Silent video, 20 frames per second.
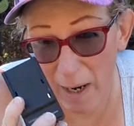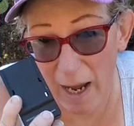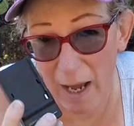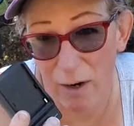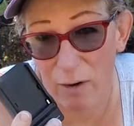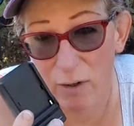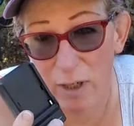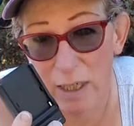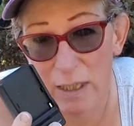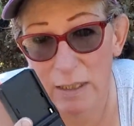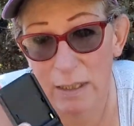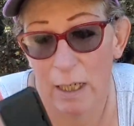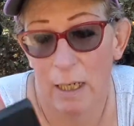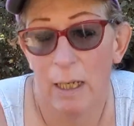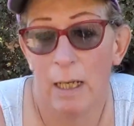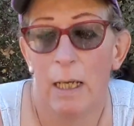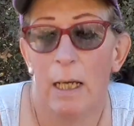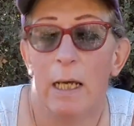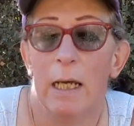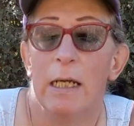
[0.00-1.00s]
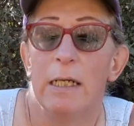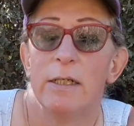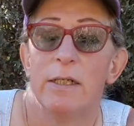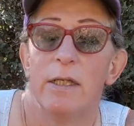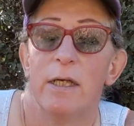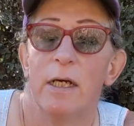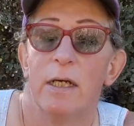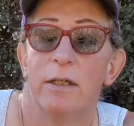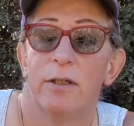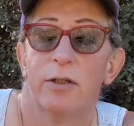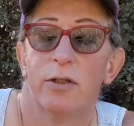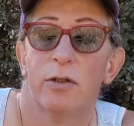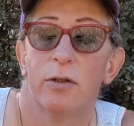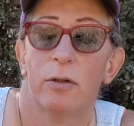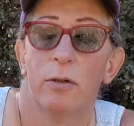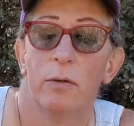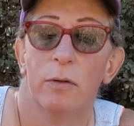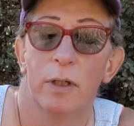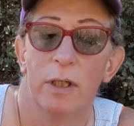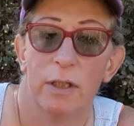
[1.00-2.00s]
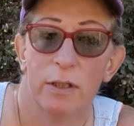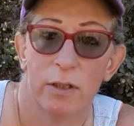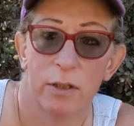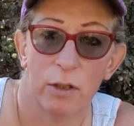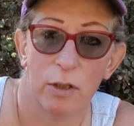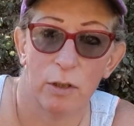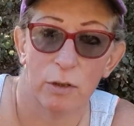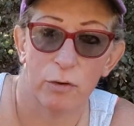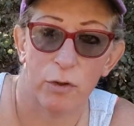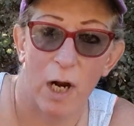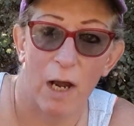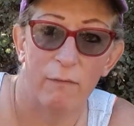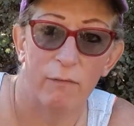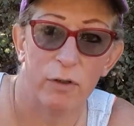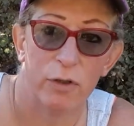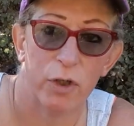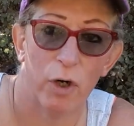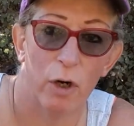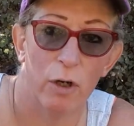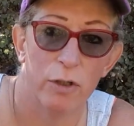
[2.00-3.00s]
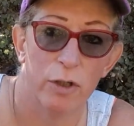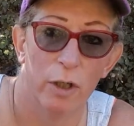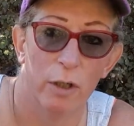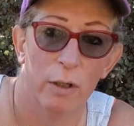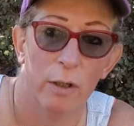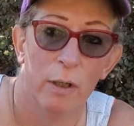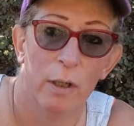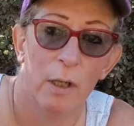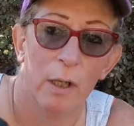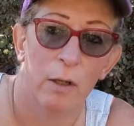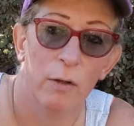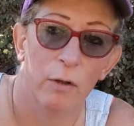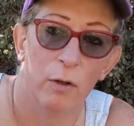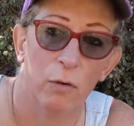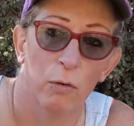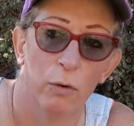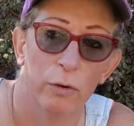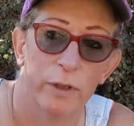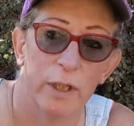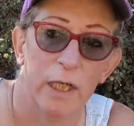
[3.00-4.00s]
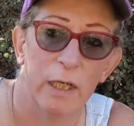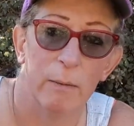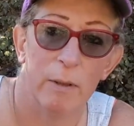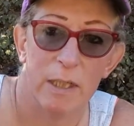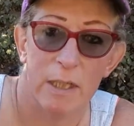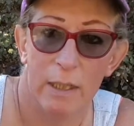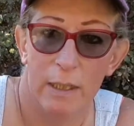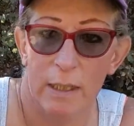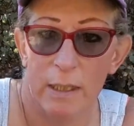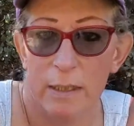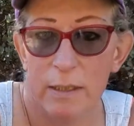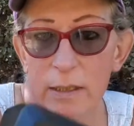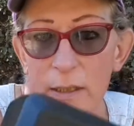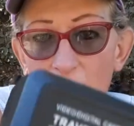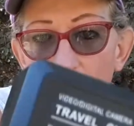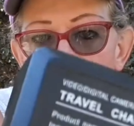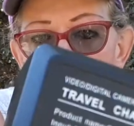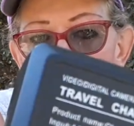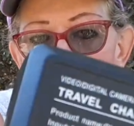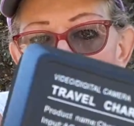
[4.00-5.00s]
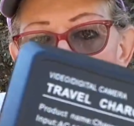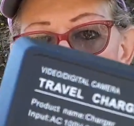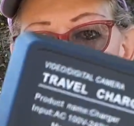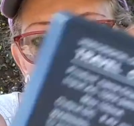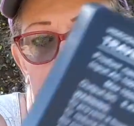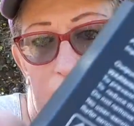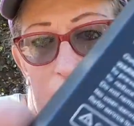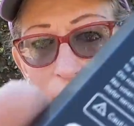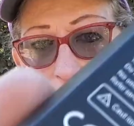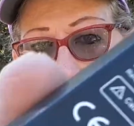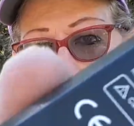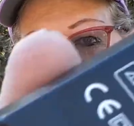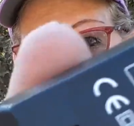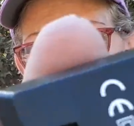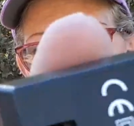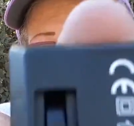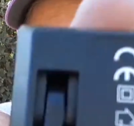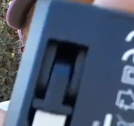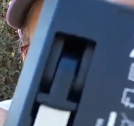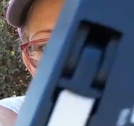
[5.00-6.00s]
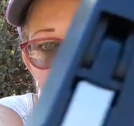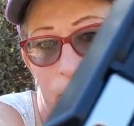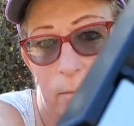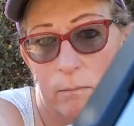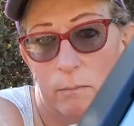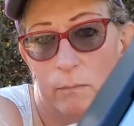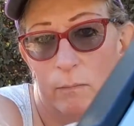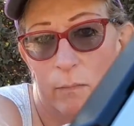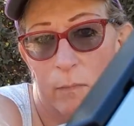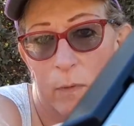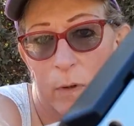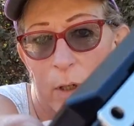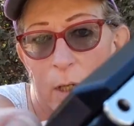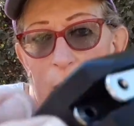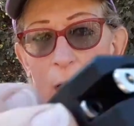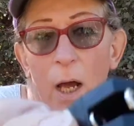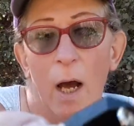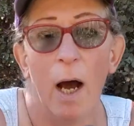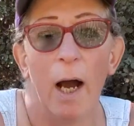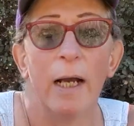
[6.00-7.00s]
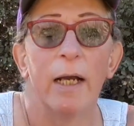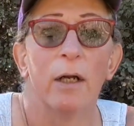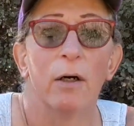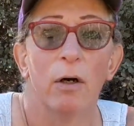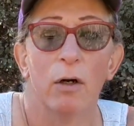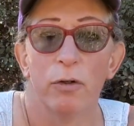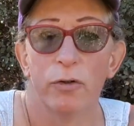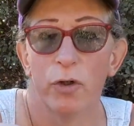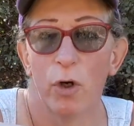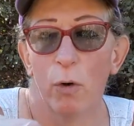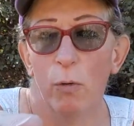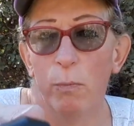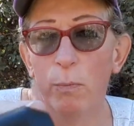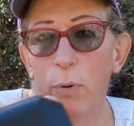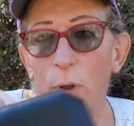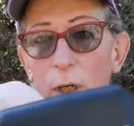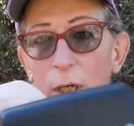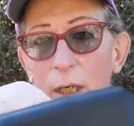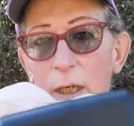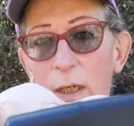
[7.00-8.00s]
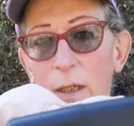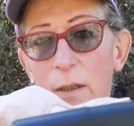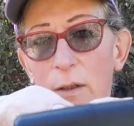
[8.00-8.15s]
batteries, is this little travel charger. The cool thing is I can plug it into the wall. I can also plug it